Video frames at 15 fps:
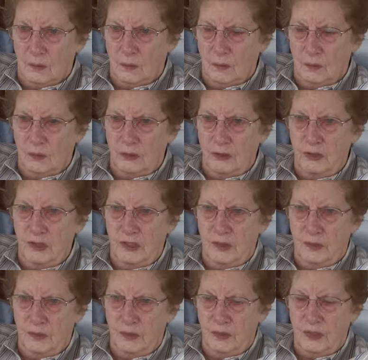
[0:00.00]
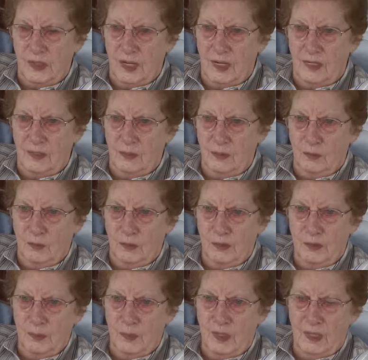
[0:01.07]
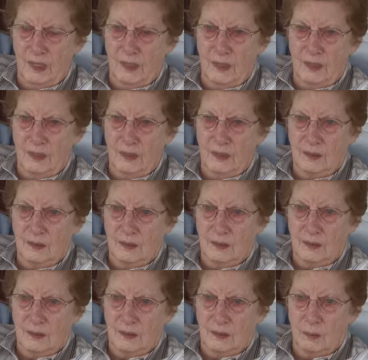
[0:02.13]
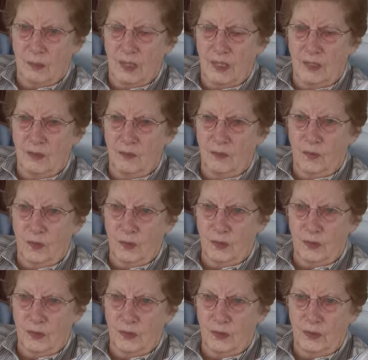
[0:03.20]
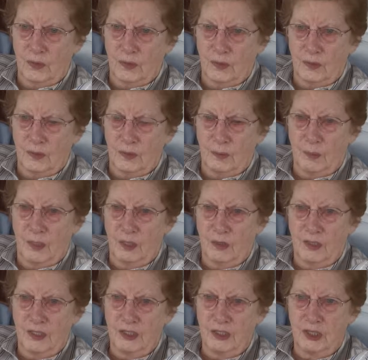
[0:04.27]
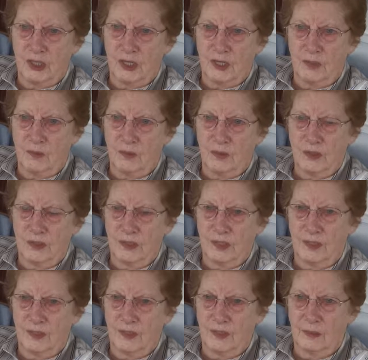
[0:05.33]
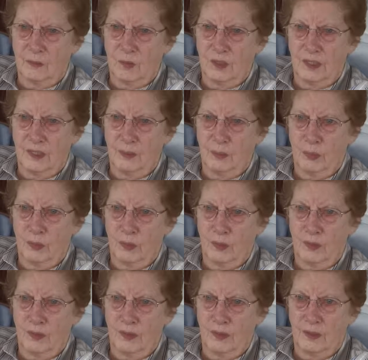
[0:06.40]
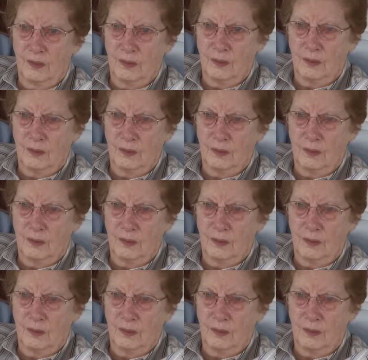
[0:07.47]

Oh, Lucille Snyder was my maid of honor, and Mary Jane was in the wedding party.